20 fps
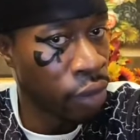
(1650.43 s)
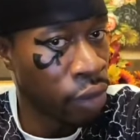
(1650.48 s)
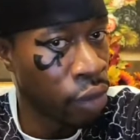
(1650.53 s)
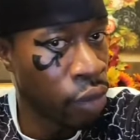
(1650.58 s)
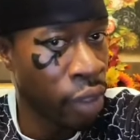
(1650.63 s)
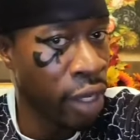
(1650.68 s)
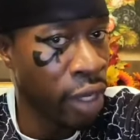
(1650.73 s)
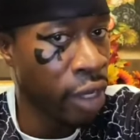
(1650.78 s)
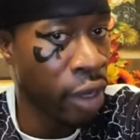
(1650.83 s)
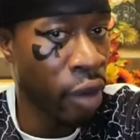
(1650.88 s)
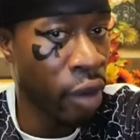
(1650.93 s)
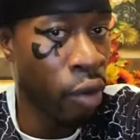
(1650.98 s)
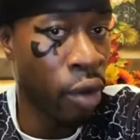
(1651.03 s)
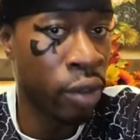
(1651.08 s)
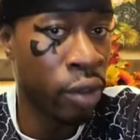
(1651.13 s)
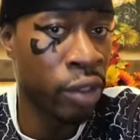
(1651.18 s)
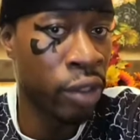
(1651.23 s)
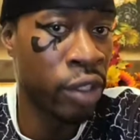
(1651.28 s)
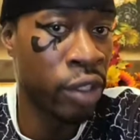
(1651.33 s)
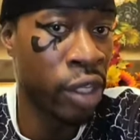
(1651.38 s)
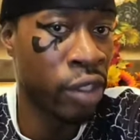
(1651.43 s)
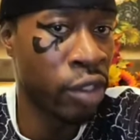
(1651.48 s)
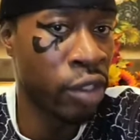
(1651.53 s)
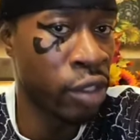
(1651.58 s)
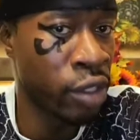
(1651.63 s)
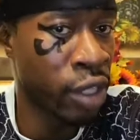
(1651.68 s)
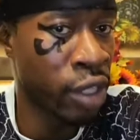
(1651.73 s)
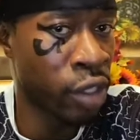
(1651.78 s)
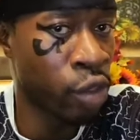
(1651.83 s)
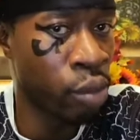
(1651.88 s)
You get all the
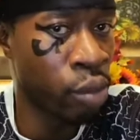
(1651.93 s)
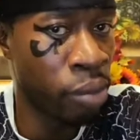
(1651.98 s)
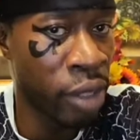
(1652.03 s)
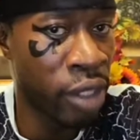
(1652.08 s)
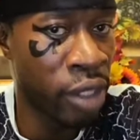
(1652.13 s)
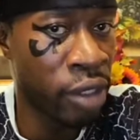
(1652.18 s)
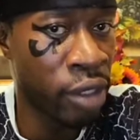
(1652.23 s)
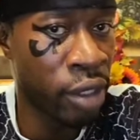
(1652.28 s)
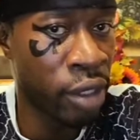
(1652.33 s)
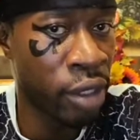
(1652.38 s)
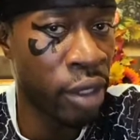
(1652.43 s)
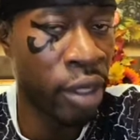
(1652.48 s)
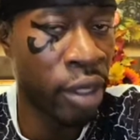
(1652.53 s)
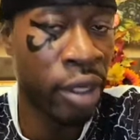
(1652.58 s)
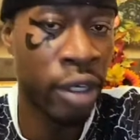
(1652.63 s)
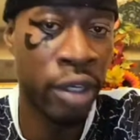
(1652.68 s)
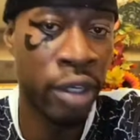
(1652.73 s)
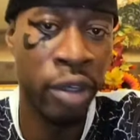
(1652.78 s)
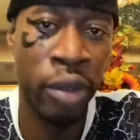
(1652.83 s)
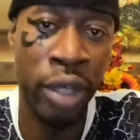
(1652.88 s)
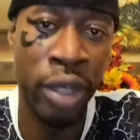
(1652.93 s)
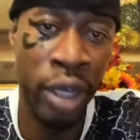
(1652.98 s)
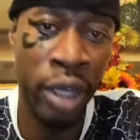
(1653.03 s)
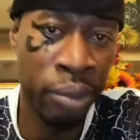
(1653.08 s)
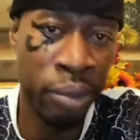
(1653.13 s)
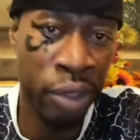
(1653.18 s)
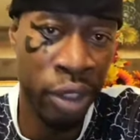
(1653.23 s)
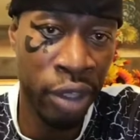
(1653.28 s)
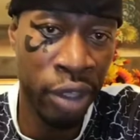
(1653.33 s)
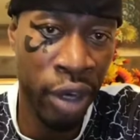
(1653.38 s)
sessions that you miss. You get
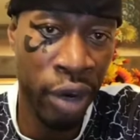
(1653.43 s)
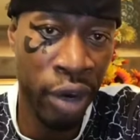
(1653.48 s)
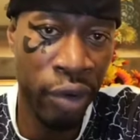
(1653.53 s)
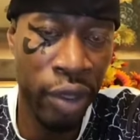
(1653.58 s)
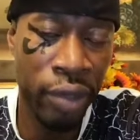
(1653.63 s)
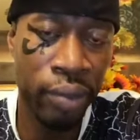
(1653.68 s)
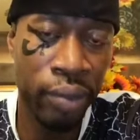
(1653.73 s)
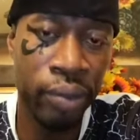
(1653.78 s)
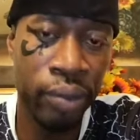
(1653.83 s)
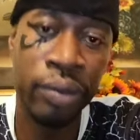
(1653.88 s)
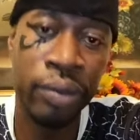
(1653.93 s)
up to current.